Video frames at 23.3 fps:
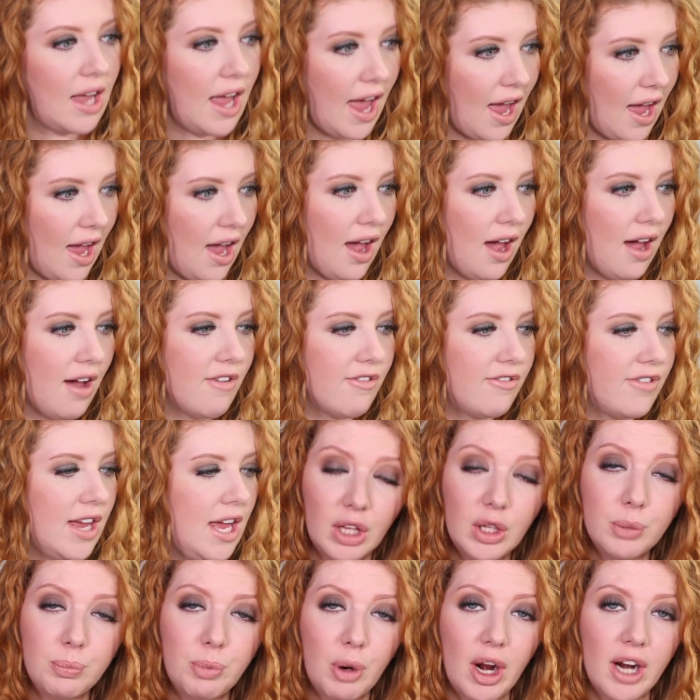have.
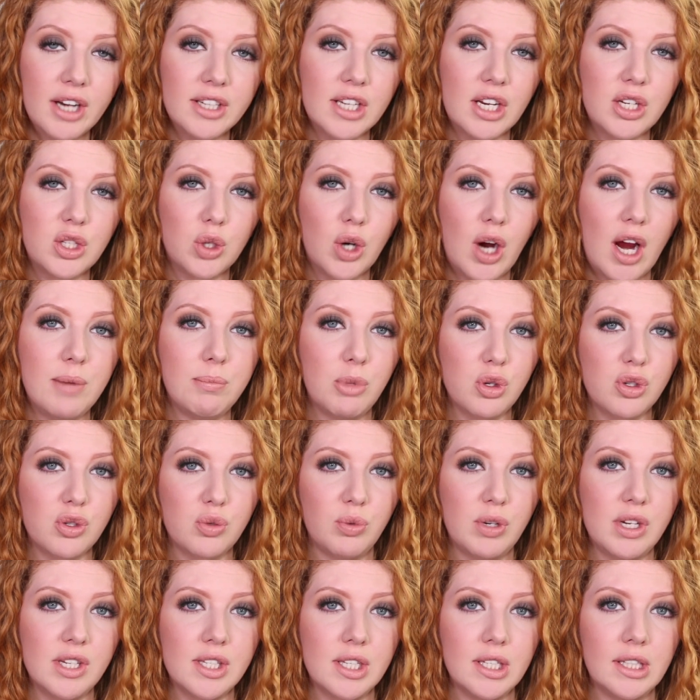Another product I tried
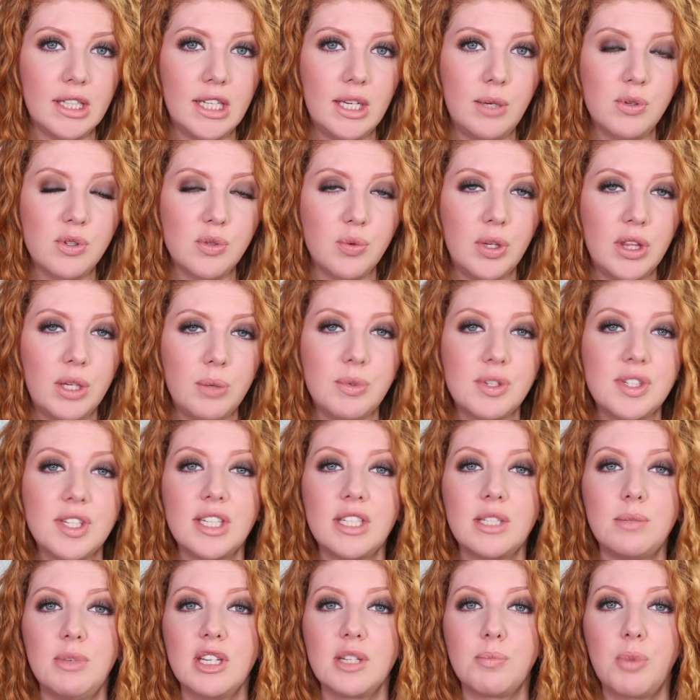most recently was one that was
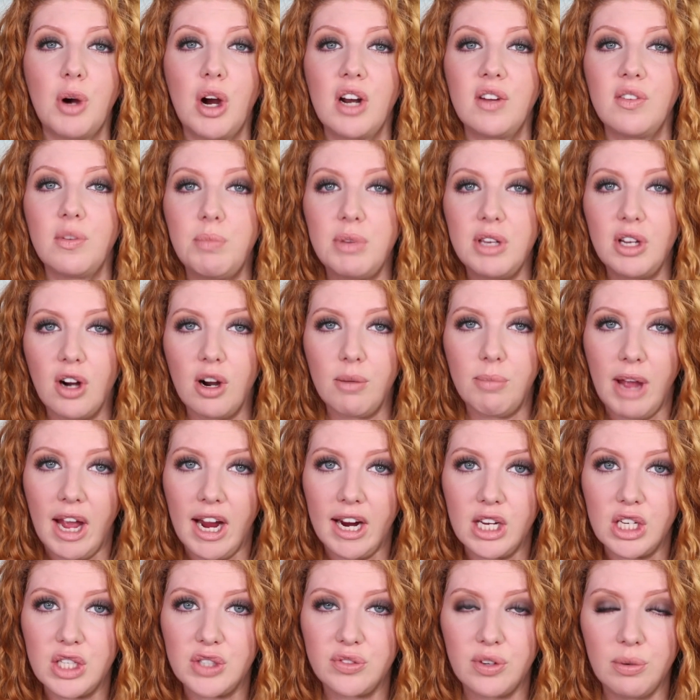sent to me as part of a PR
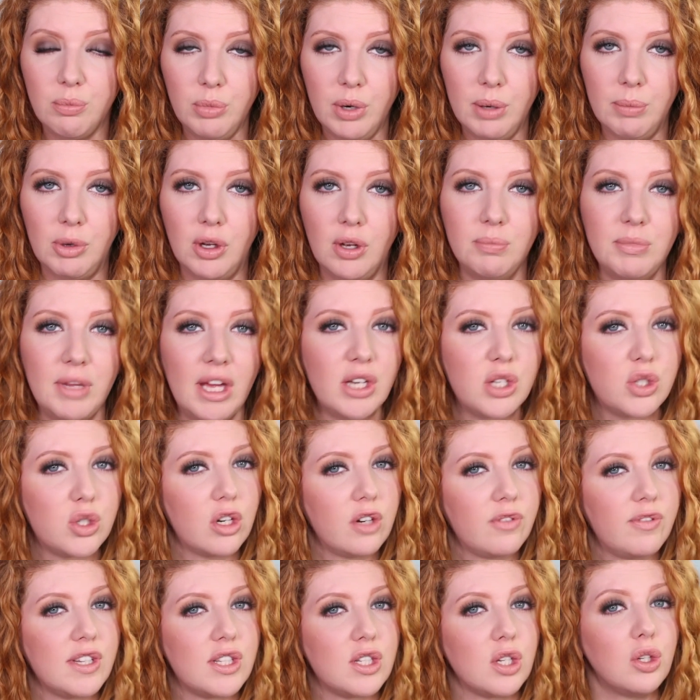package from Rimmel. I'm not
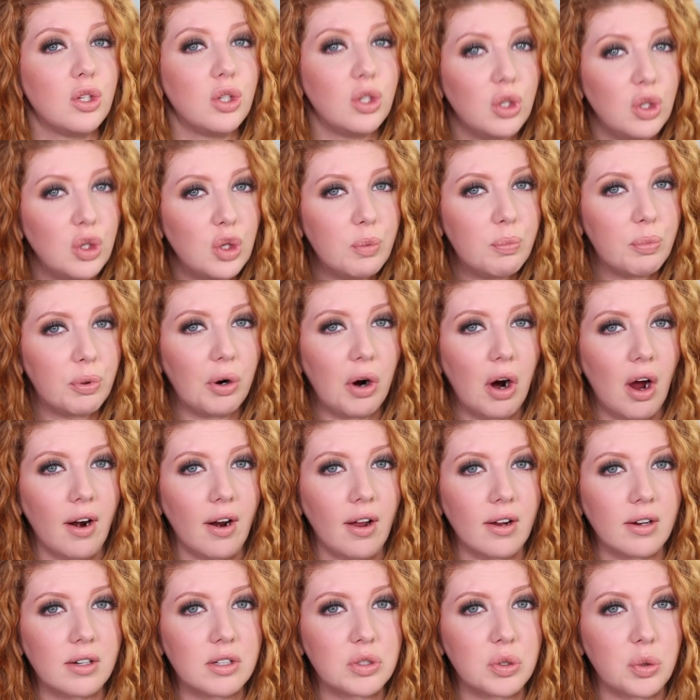sure if it's a new
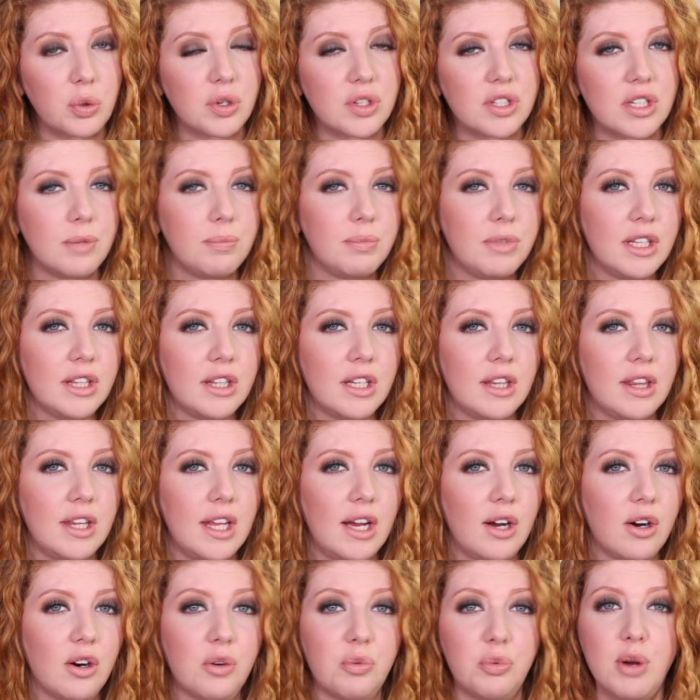product or something that
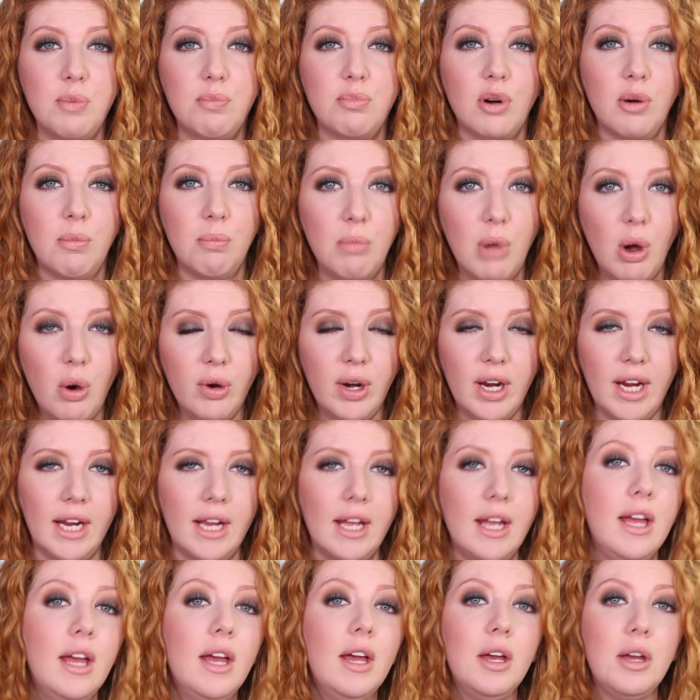they are
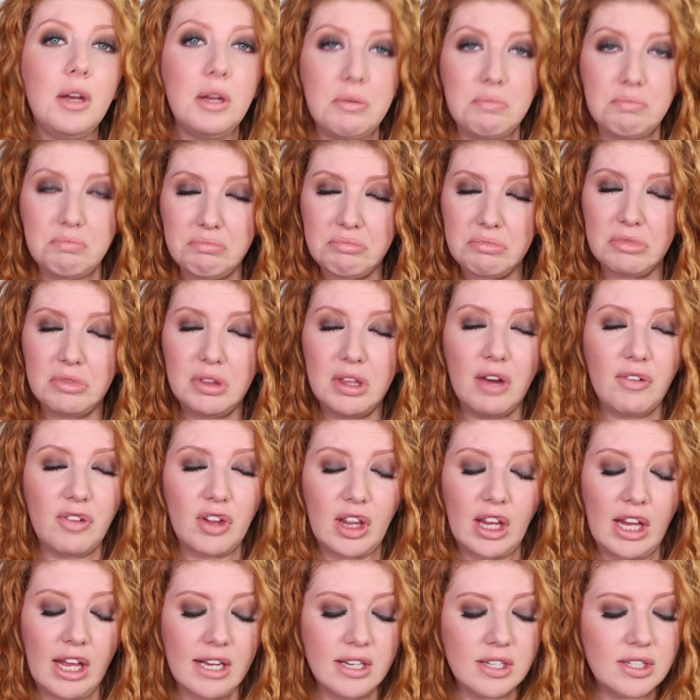re-promoting.
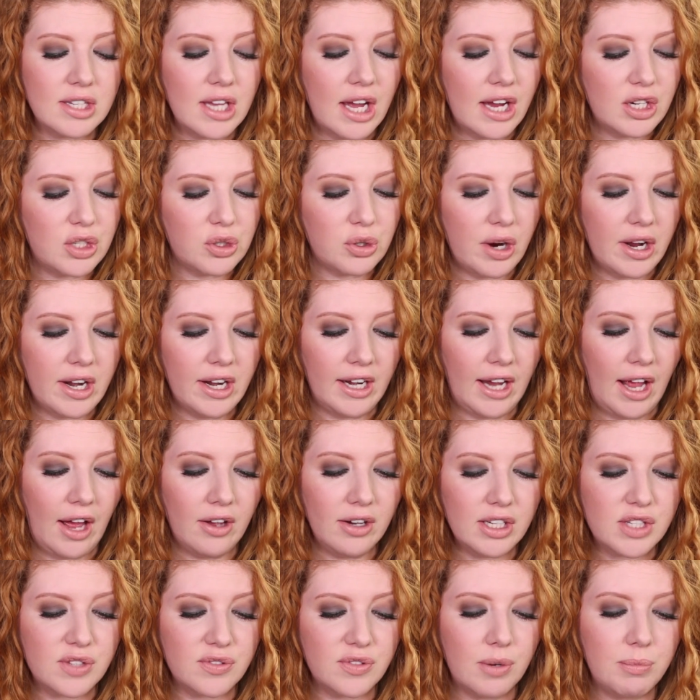Nevertheless, I tried it
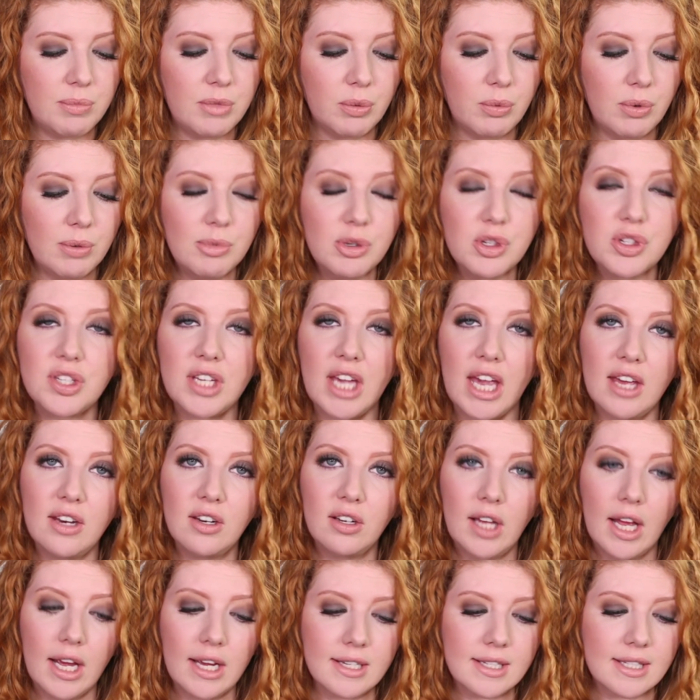out. It's from the Rimmel
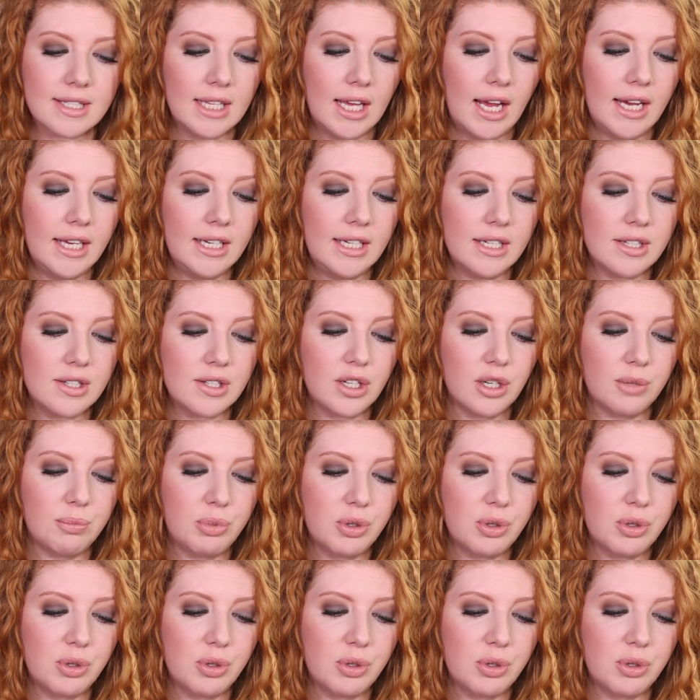ScandalEyes line. It's their